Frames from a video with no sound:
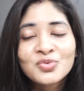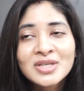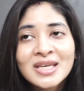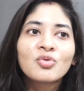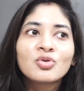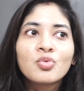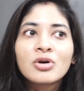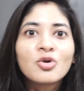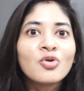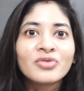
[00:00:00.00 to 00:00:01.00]
using won't
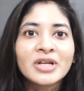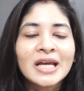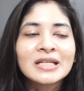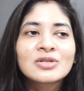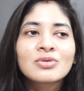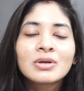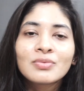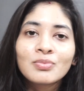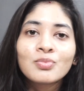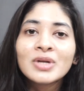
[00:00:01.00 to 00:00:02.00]
work overnight so
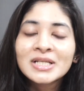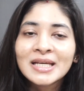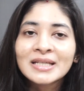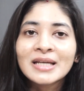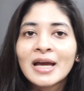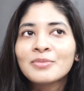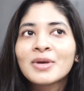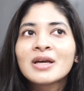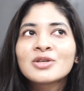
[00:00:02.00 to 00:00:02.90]
it will take time